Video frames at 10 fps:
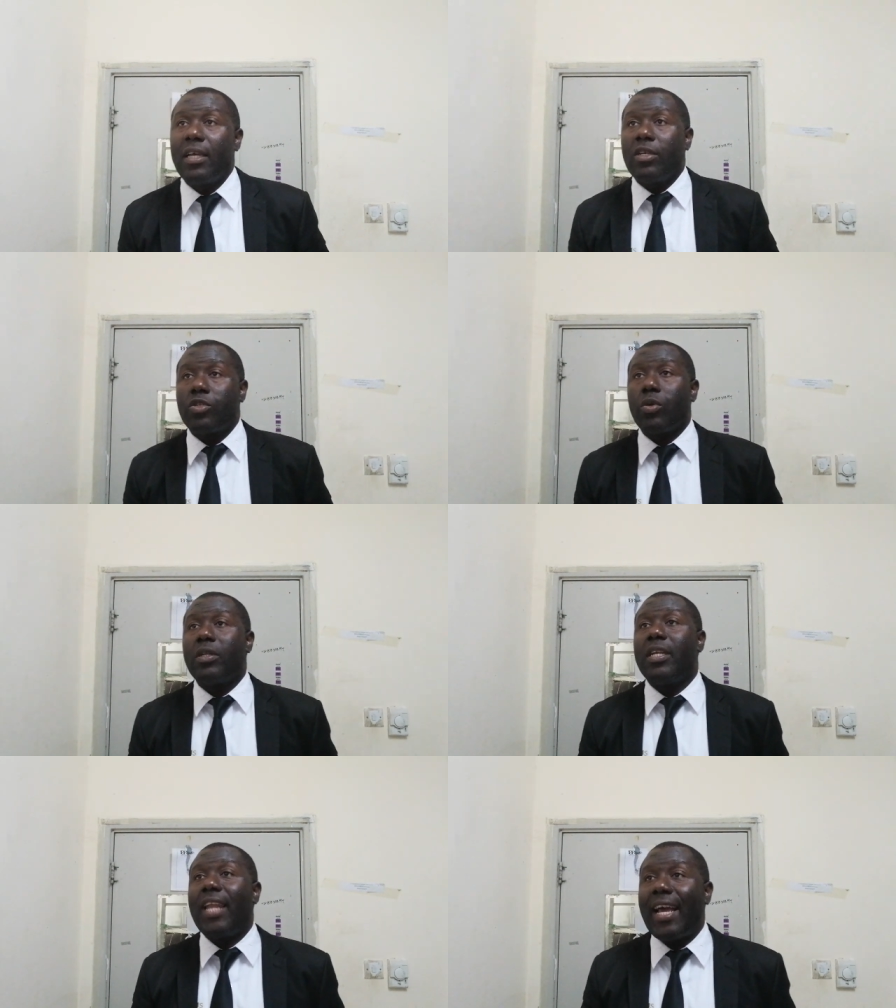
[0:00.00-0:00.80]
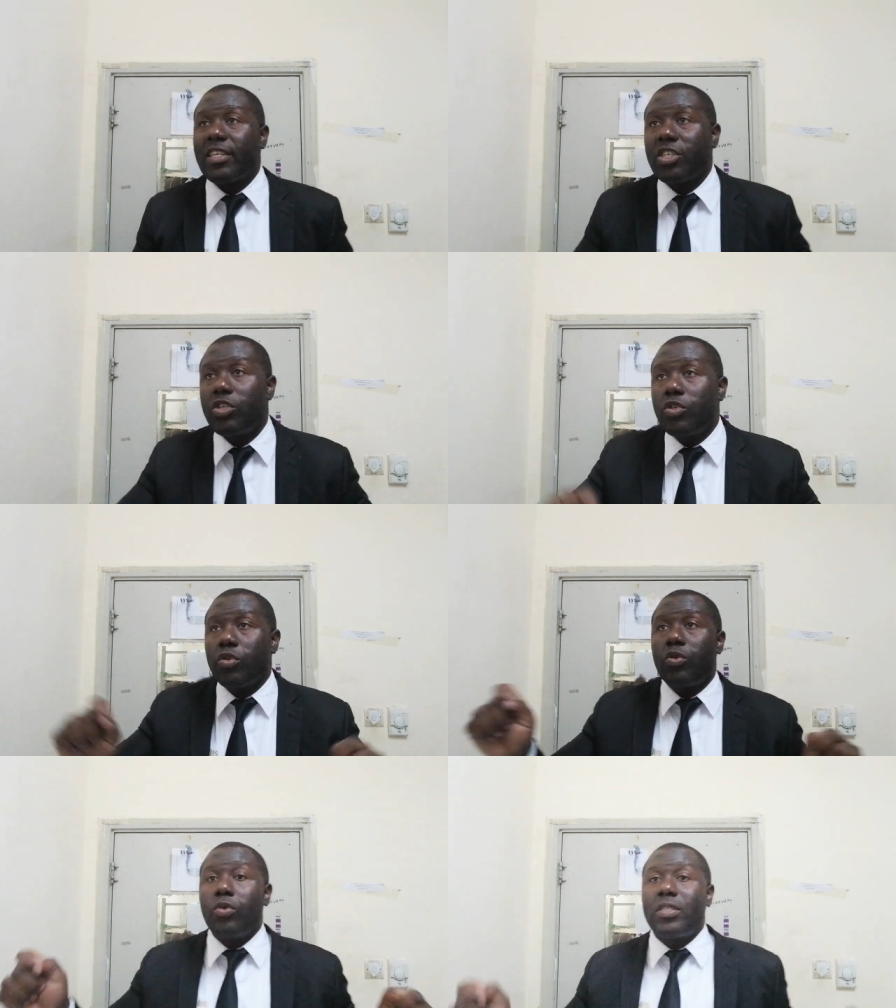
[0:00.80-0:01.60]
So the lash, you
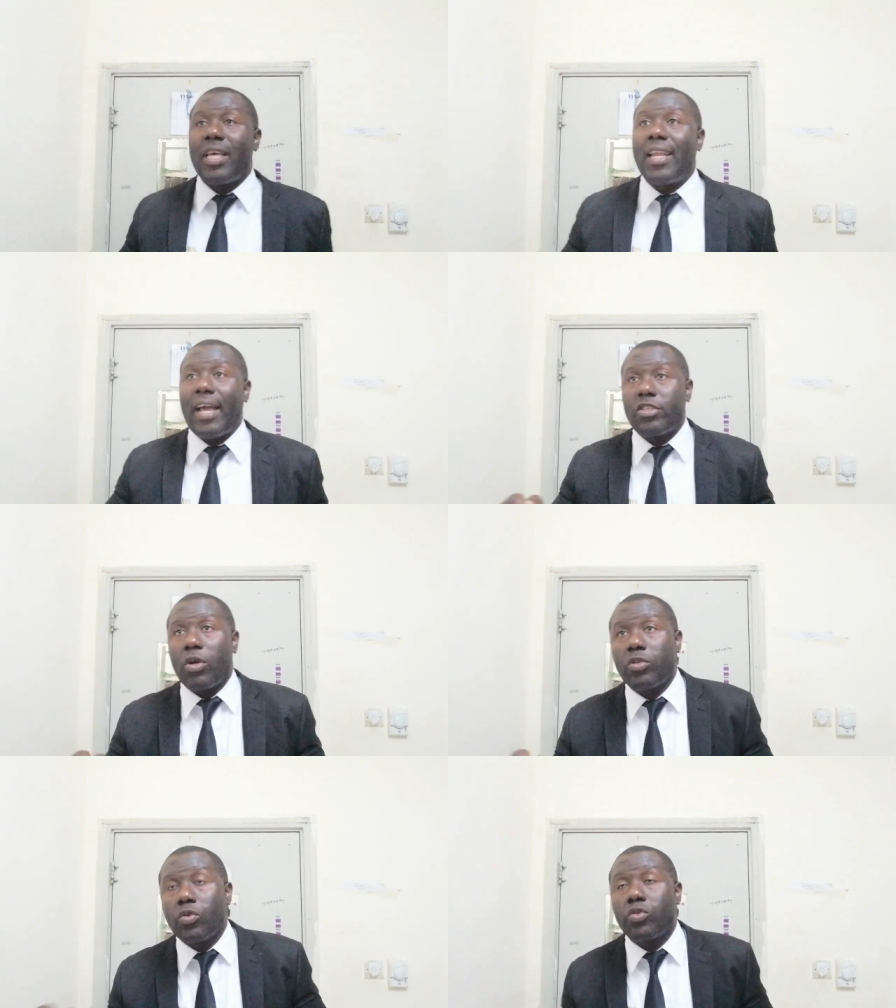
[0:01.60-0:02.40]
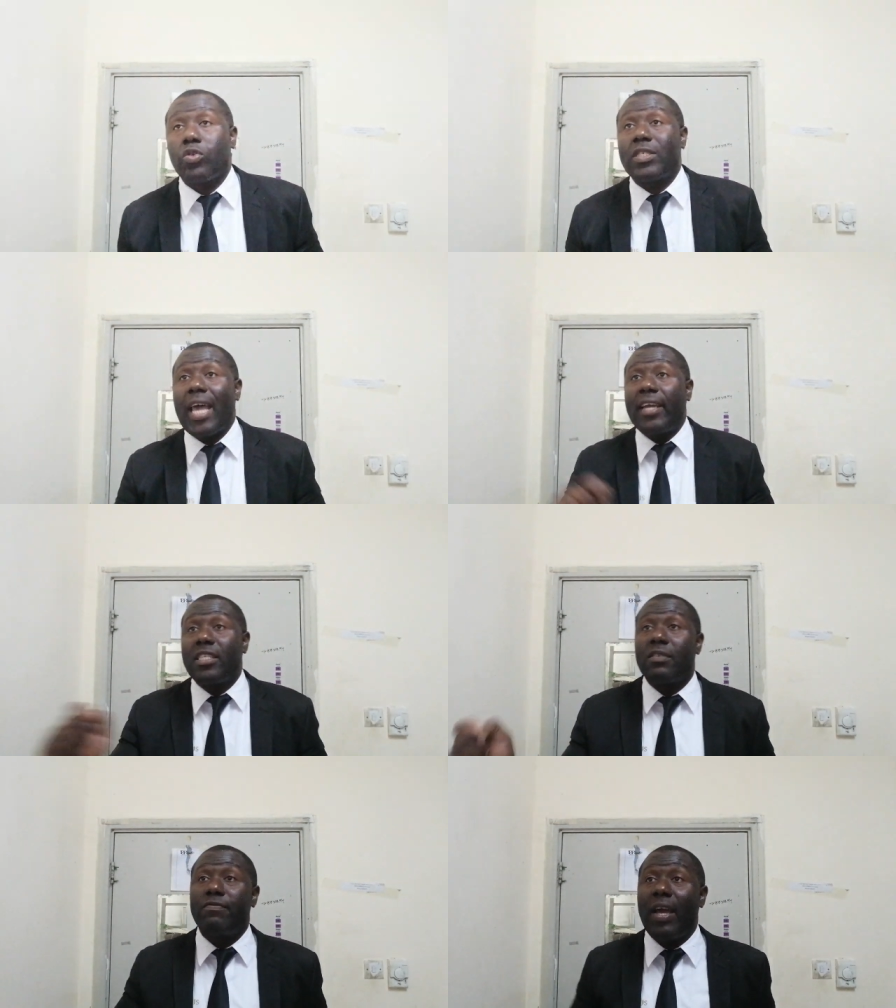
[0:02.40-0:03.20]
should use a lash also to tie
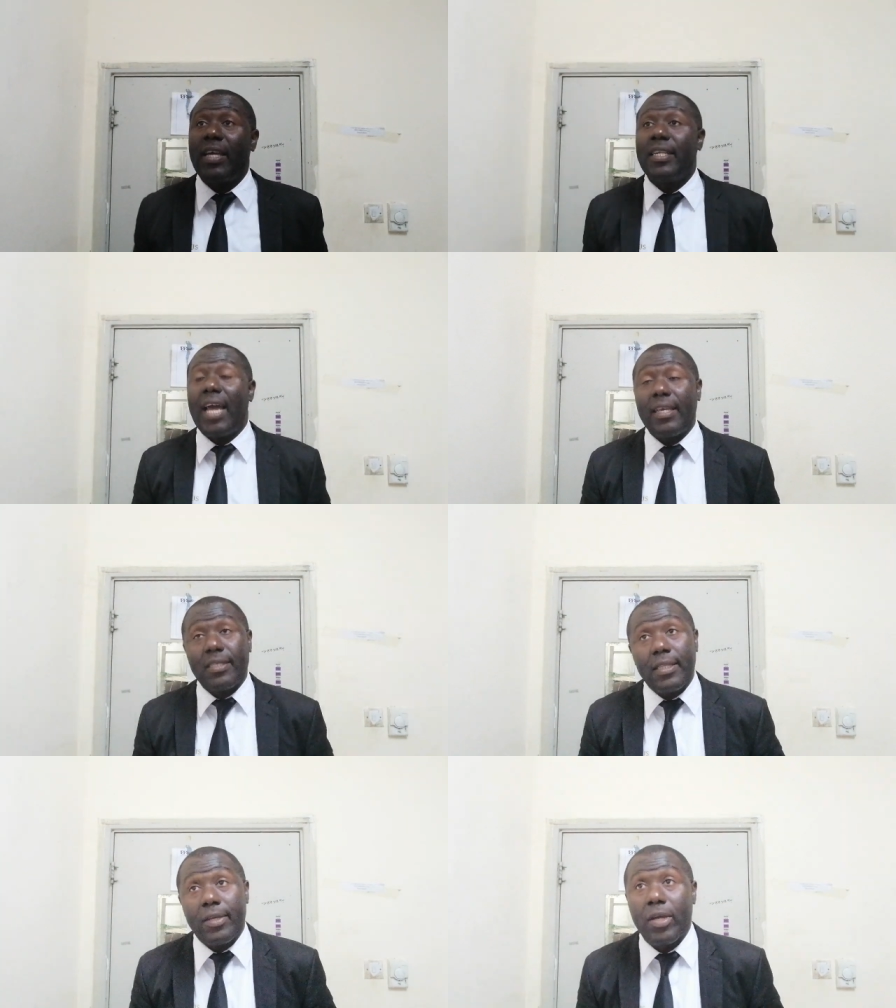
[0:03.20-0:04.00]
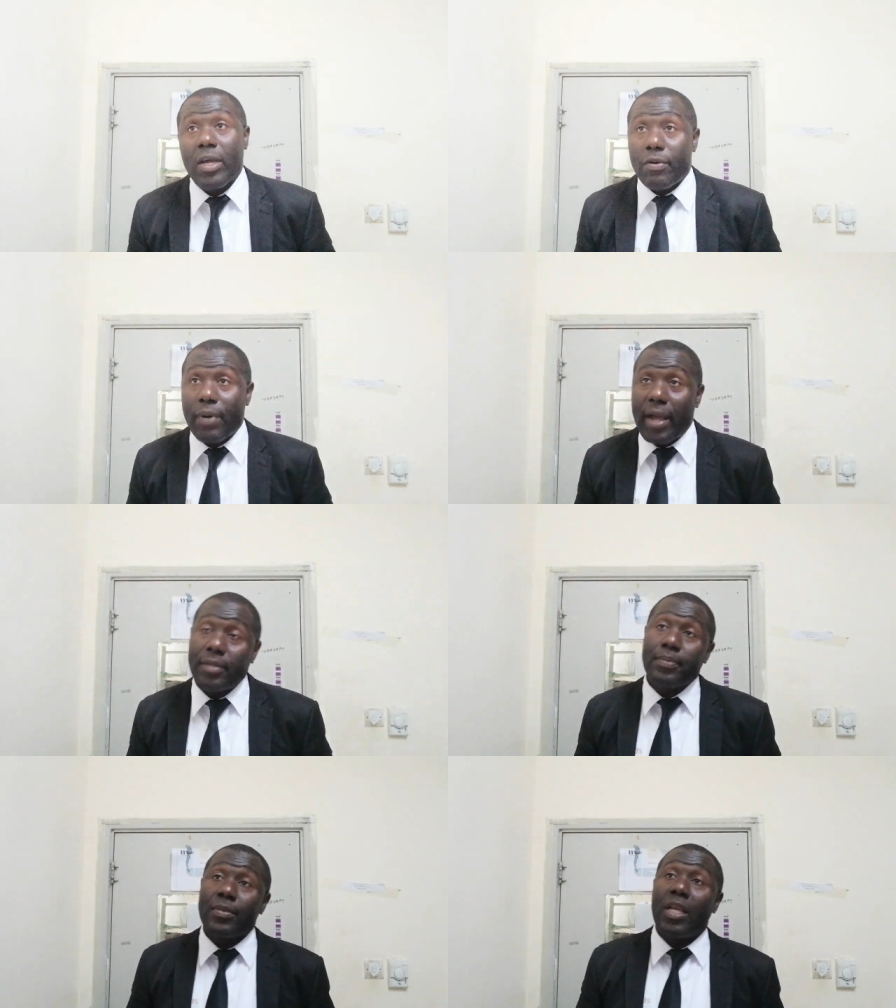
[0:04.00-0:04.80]
it very nicely, right?